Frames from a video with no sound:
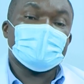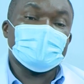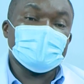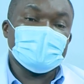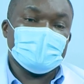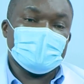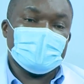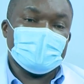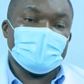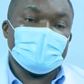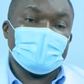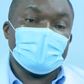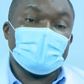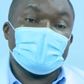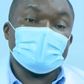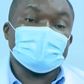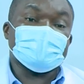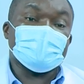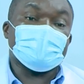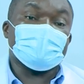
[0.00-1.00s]
kidney
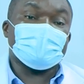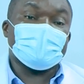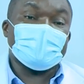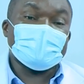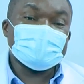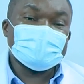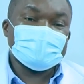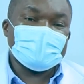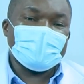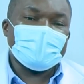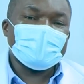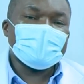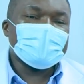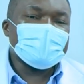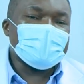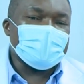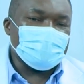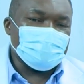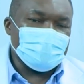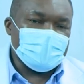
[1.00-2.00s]
as a master
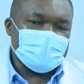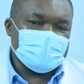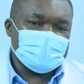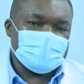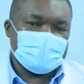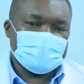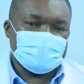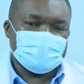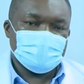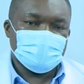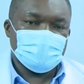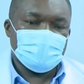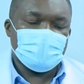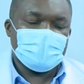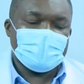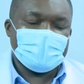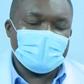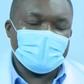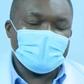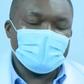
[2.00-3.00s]
chemist
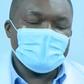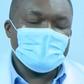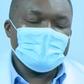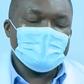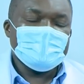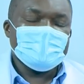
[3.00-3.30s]
okay?